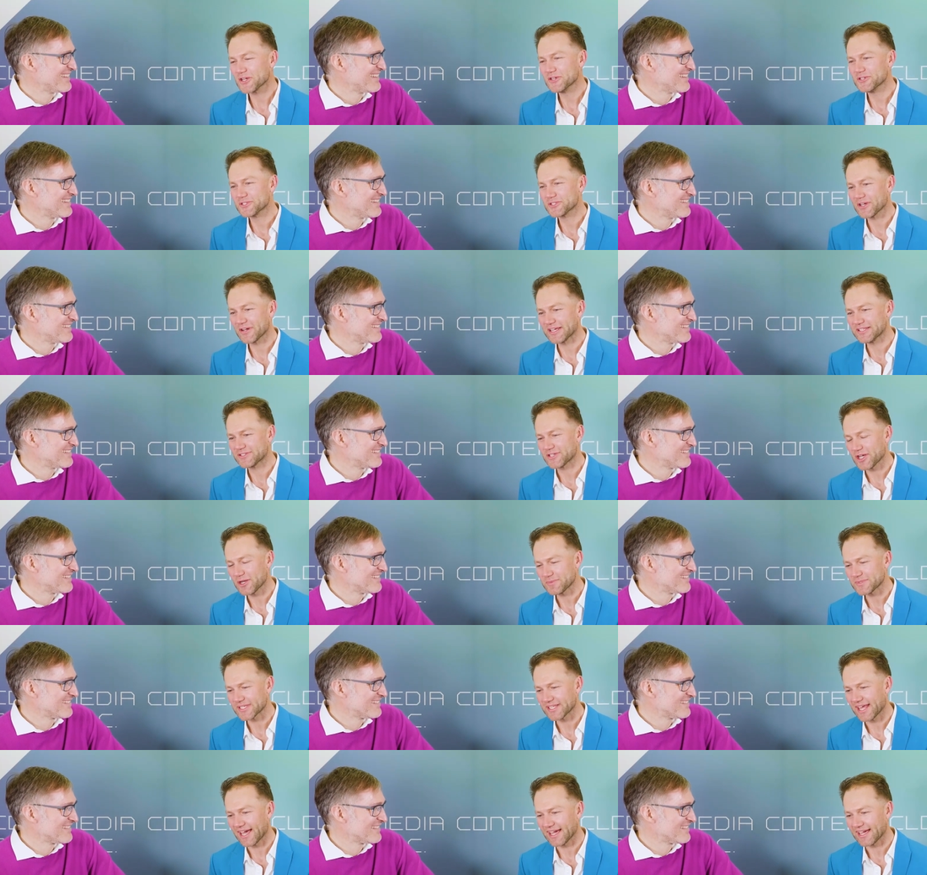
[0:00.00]
Speaker 1: so, so in
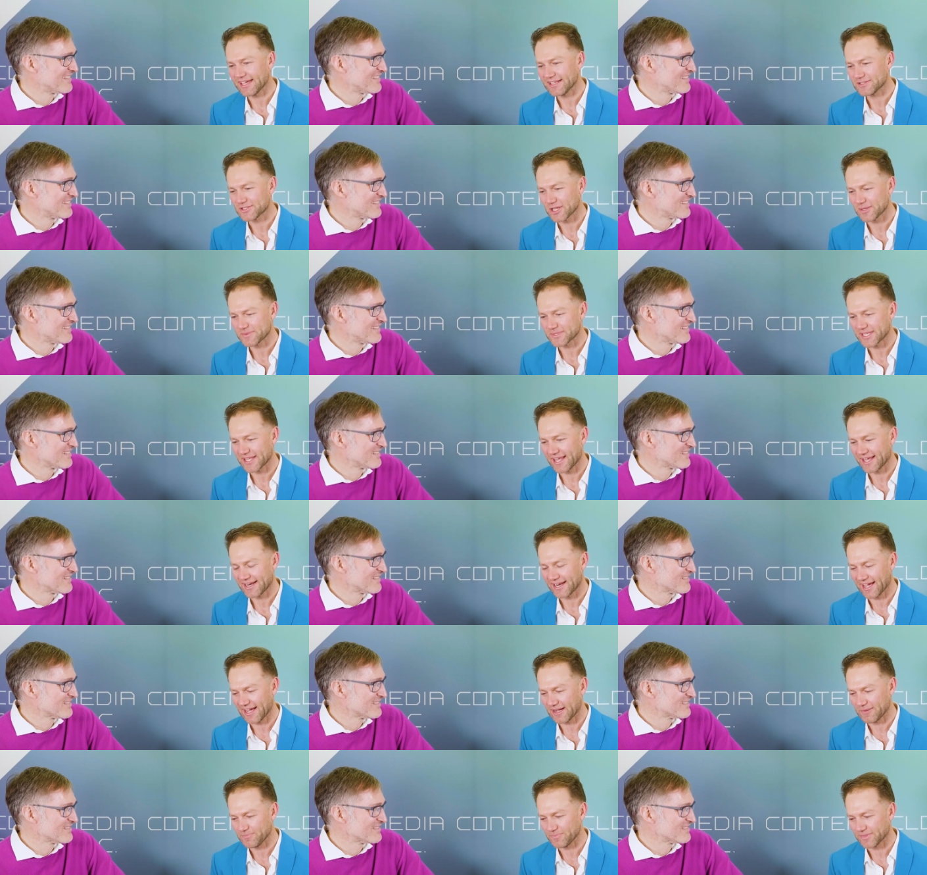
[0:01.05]
terms of that, in terms of that,
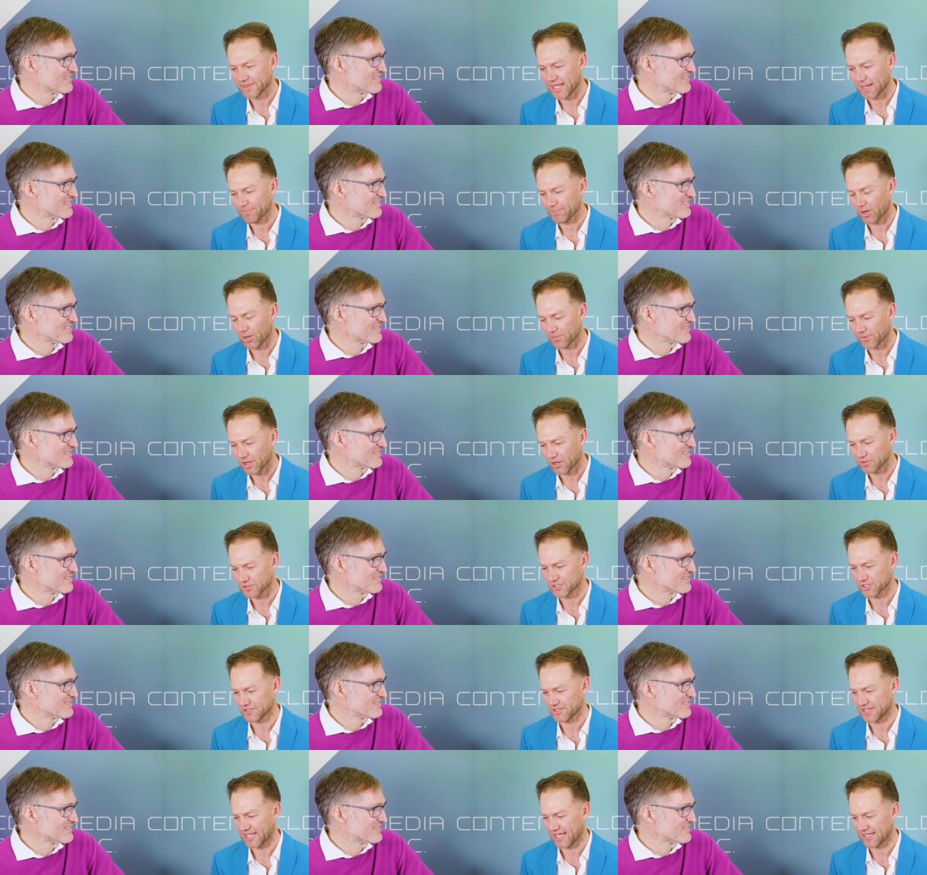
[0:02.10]
um, that pop
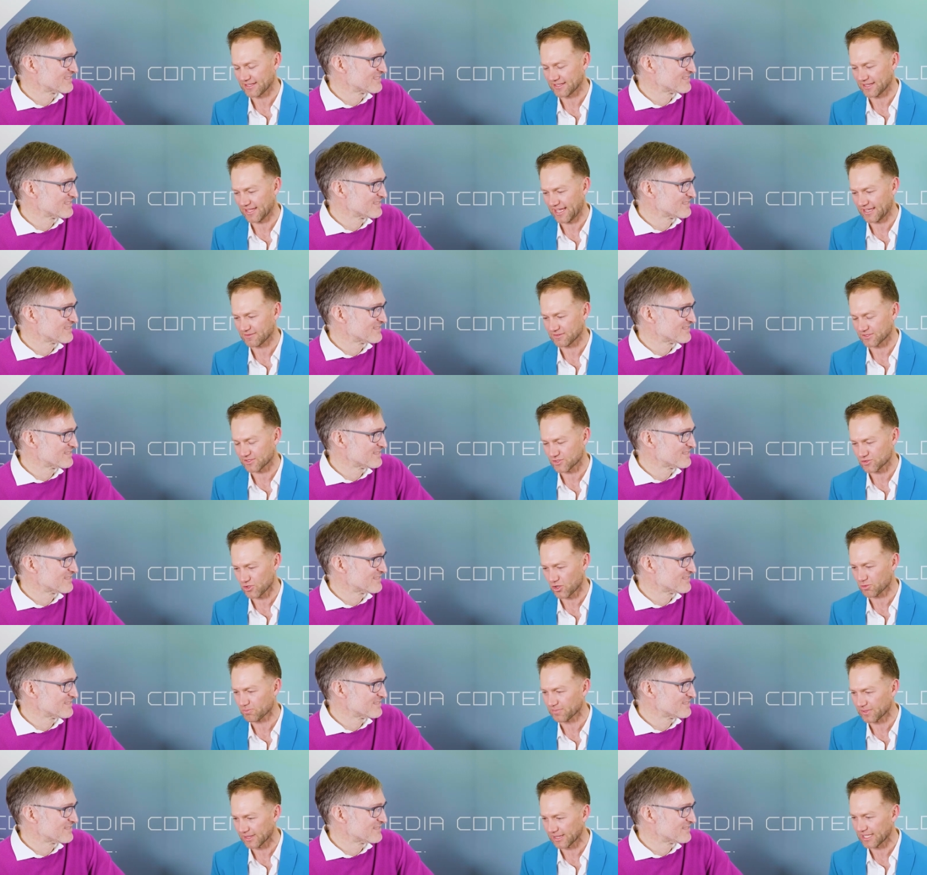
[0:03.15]
culture and that that
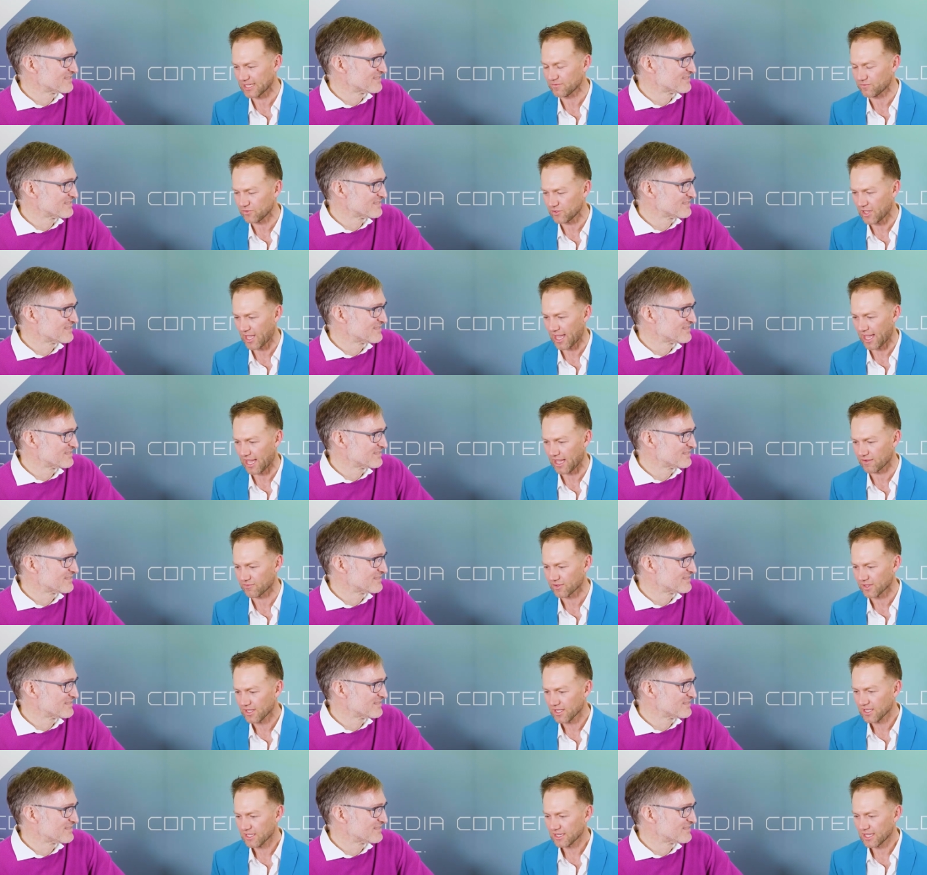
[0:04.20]
strong belief you have,
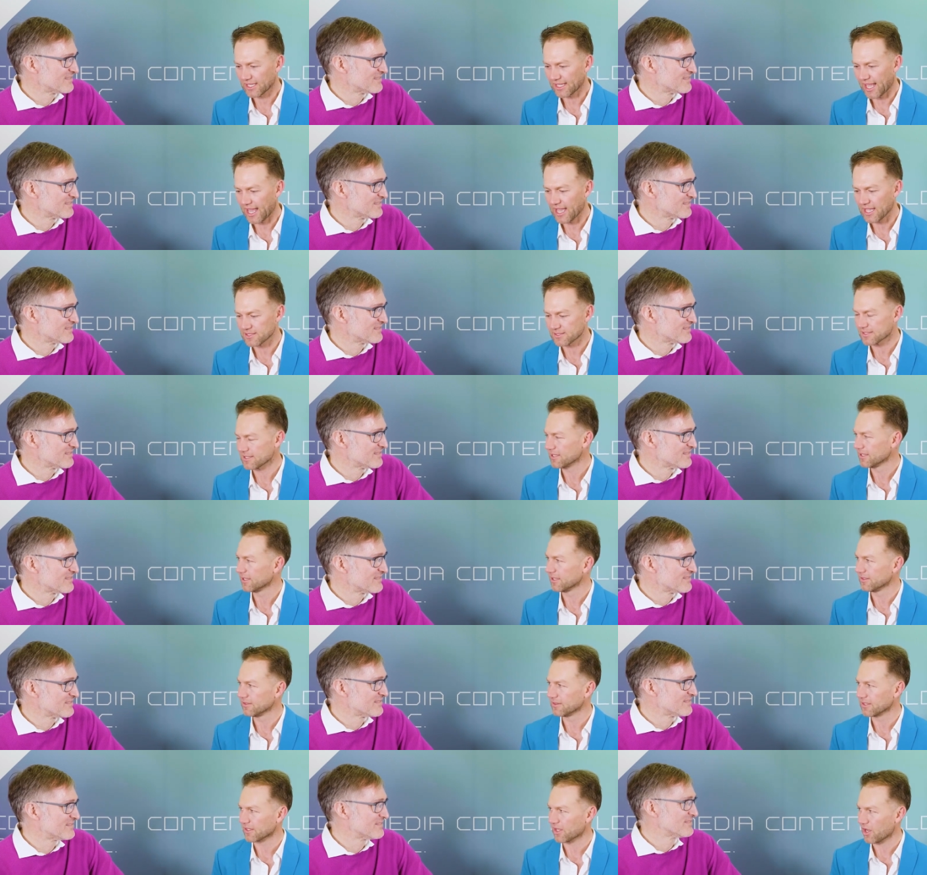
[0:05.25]
like as
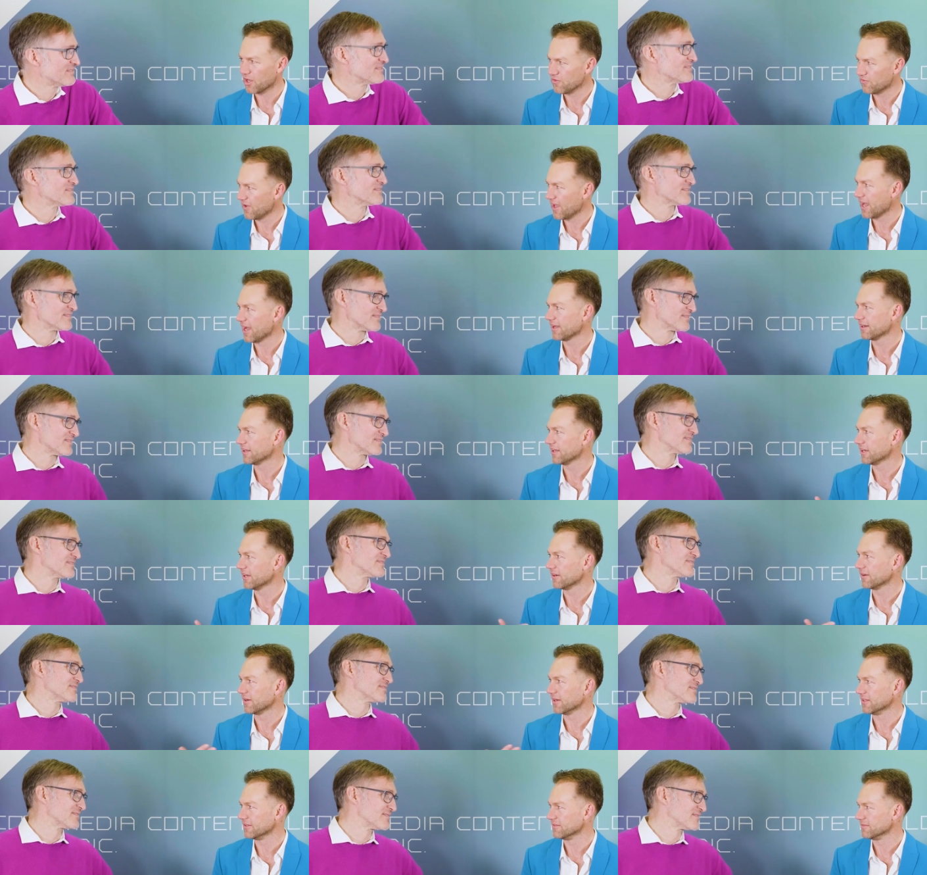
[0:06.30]
the the
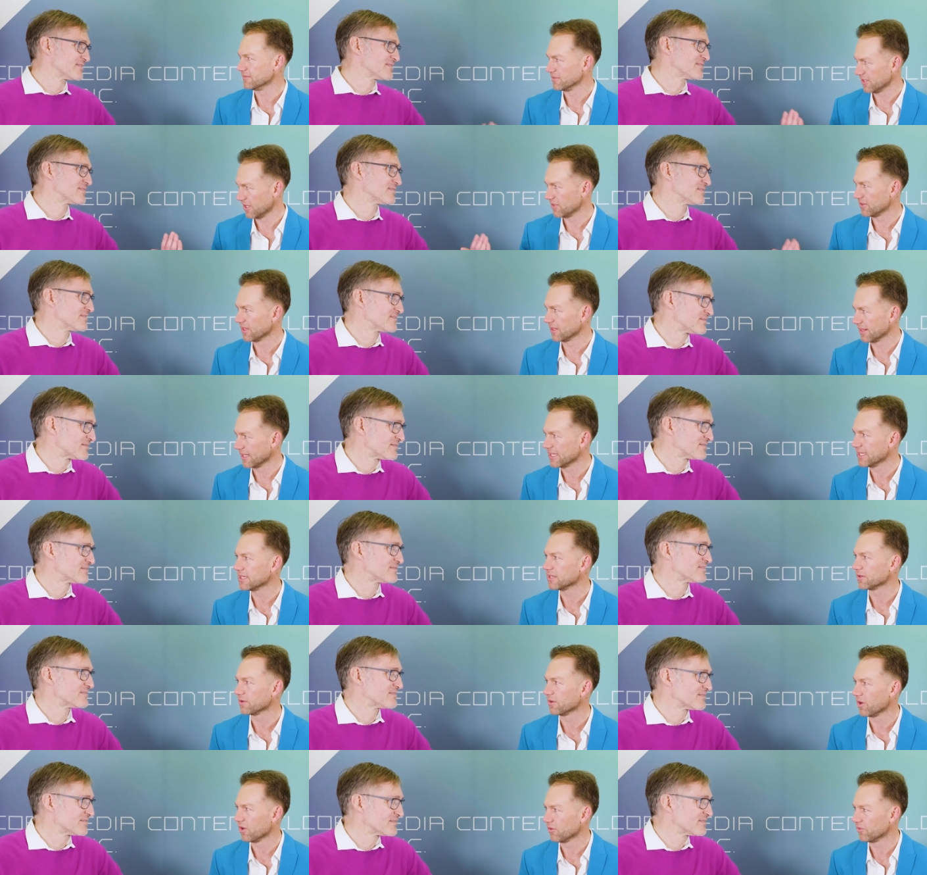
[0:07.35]
co-founder and you know the
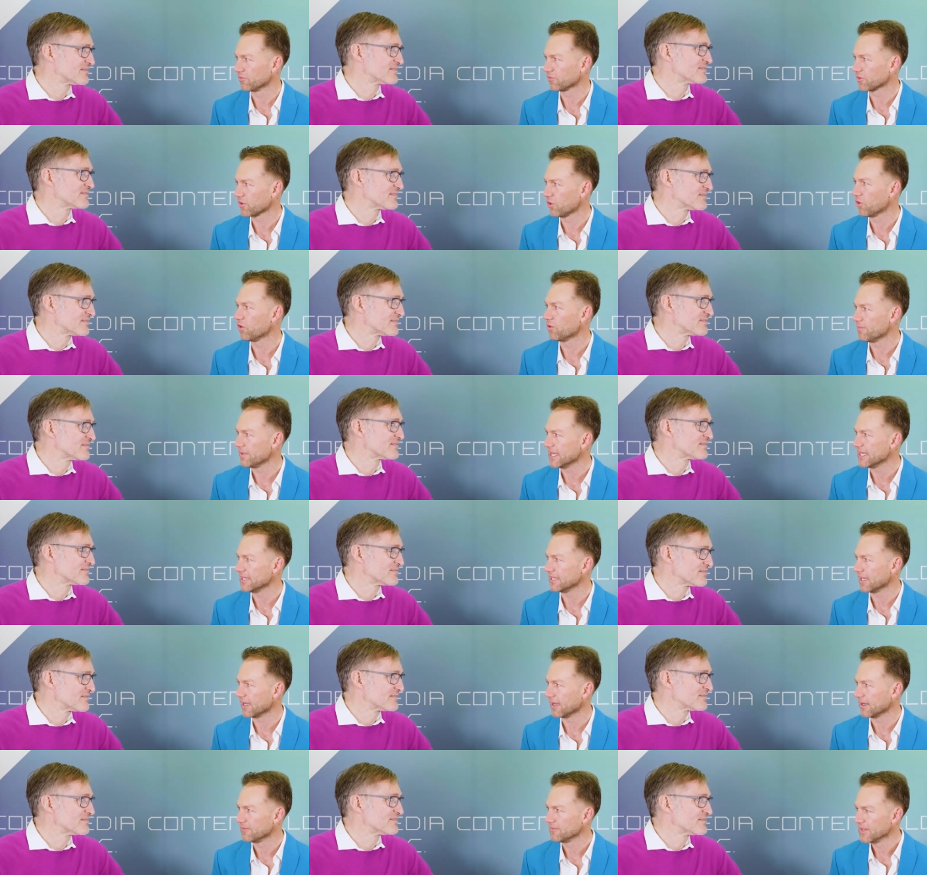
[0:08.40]
leader of
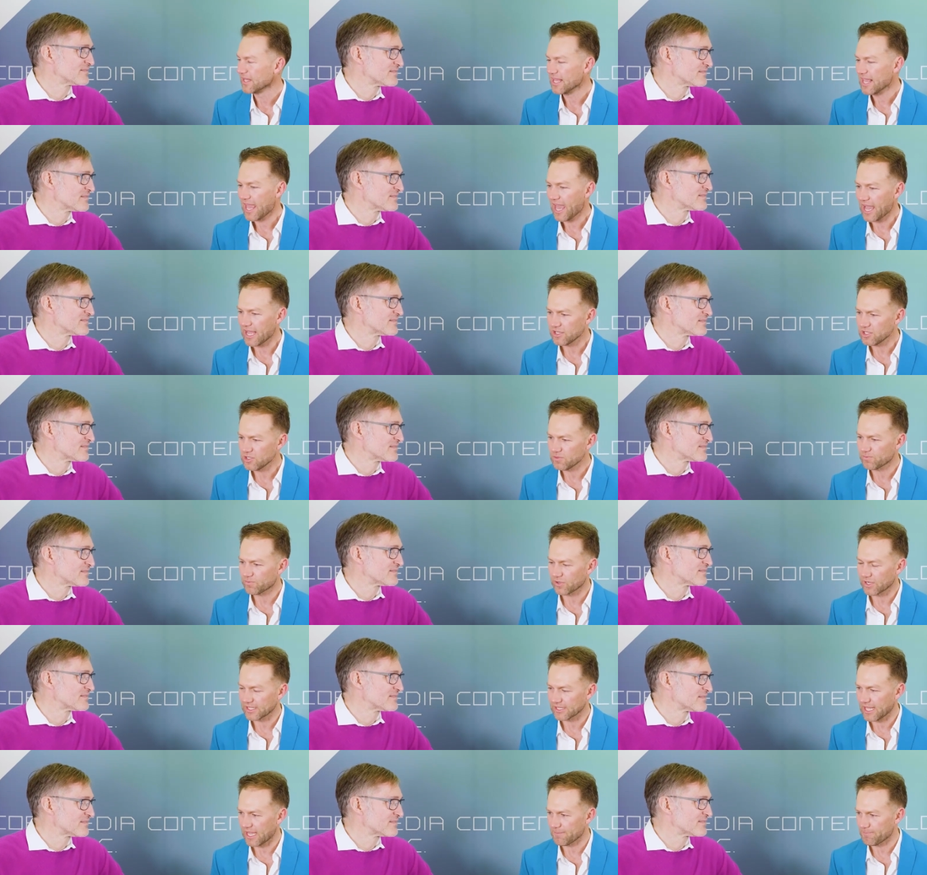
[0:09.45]
CoreMedia, how do you bring